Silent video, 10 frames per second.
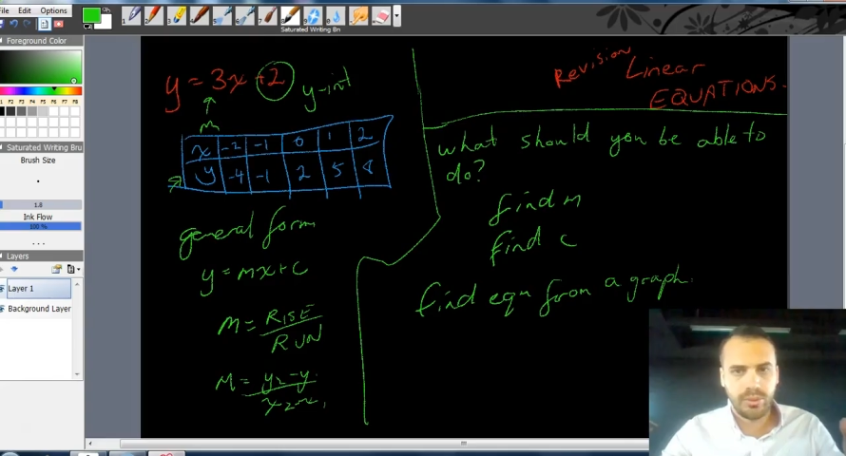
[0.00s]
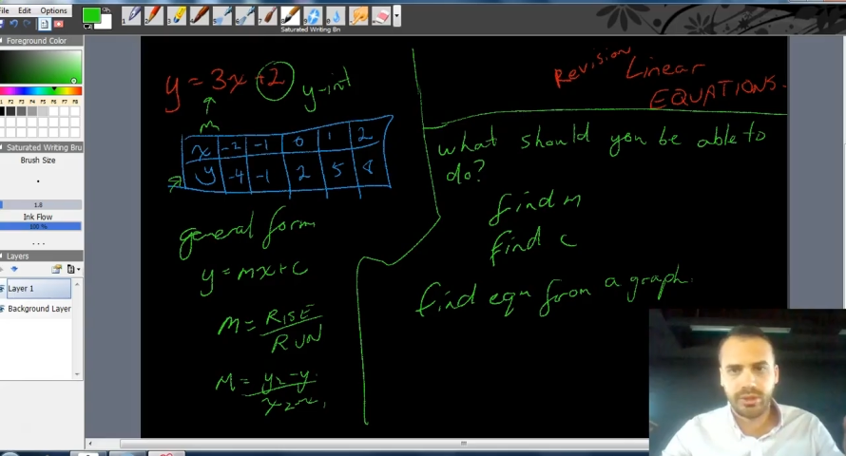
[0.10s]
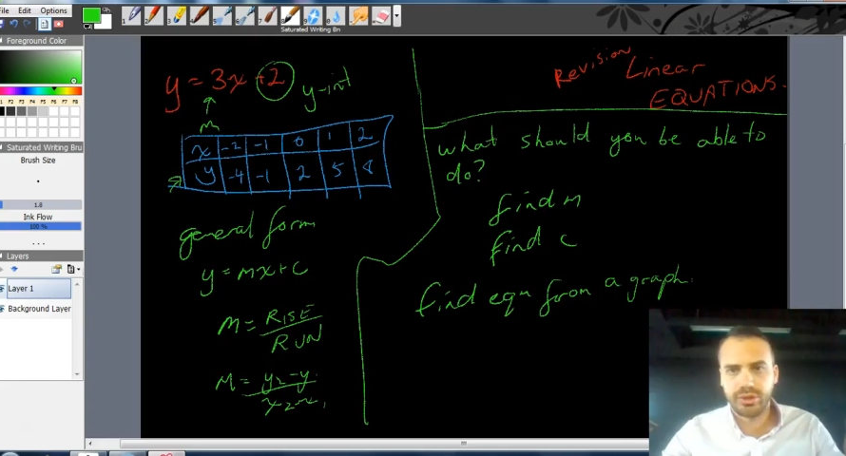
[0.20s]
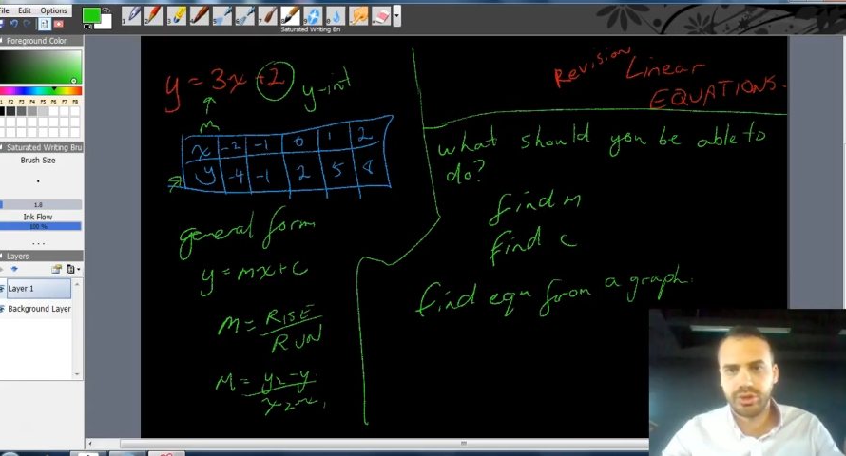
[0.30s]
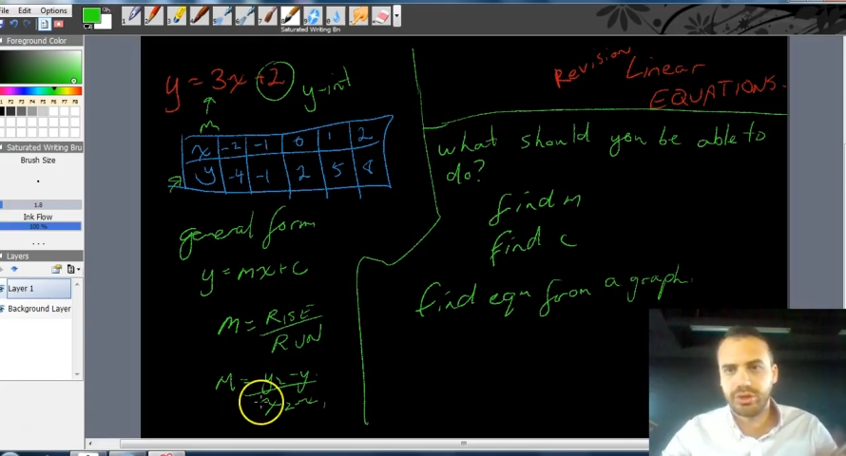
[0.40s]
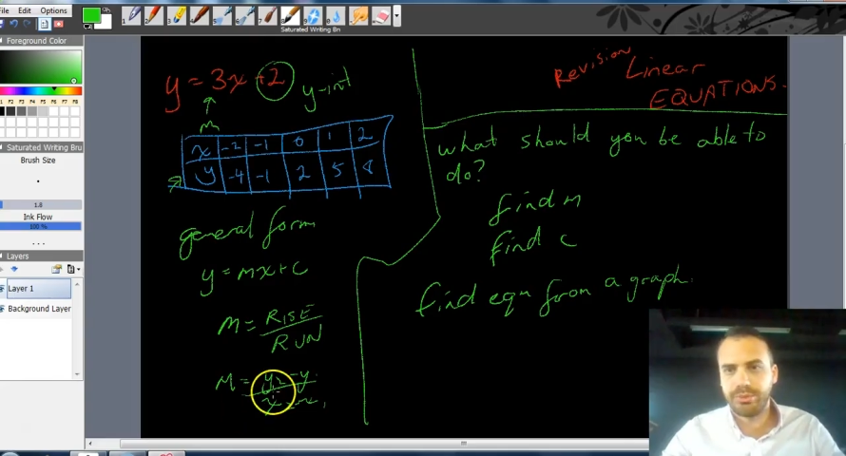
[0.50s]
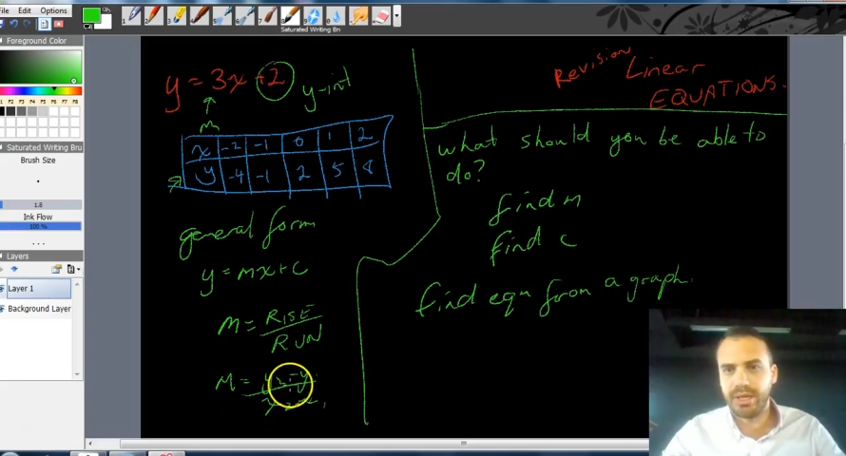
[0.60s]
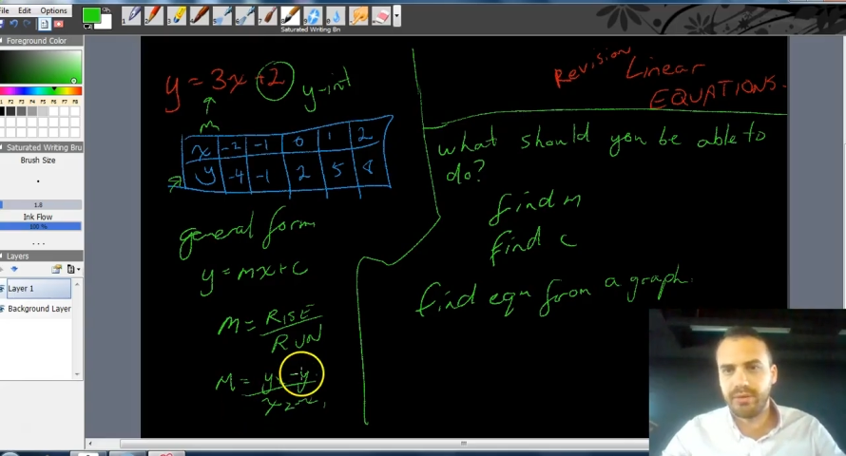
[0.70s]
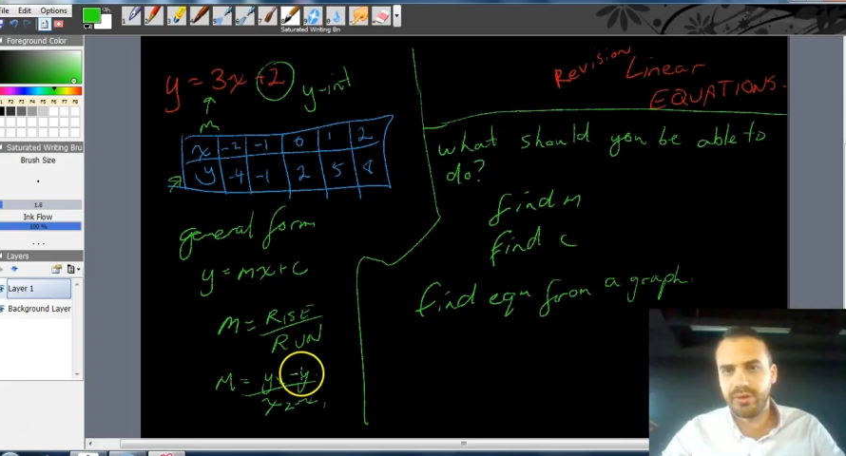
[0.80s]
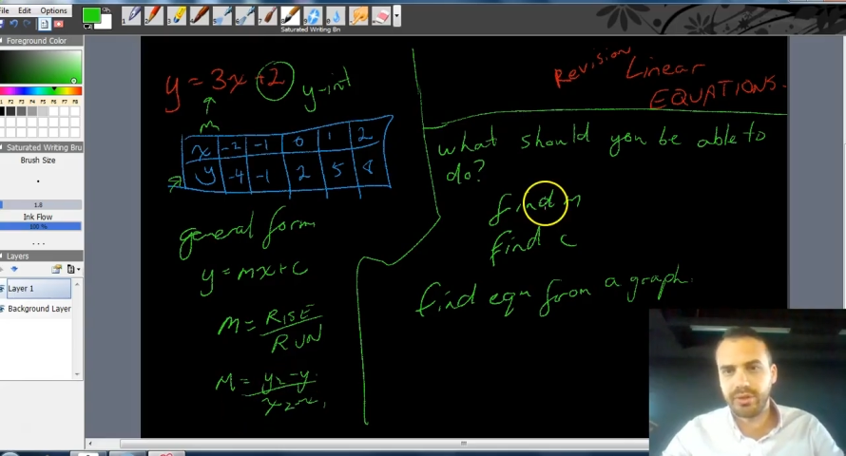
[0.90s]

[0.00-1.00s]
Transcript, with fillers: What else should you be able to